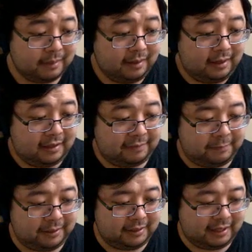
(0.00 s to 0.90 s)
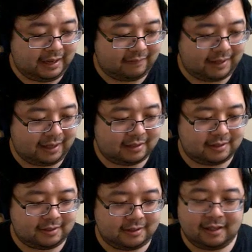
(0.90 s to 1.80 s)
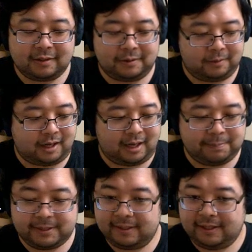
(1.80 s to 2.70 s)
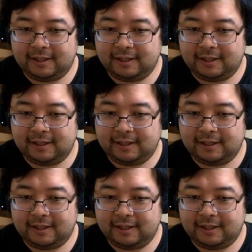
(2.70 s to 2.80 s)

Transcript: If you want to have that turned on, go to option here.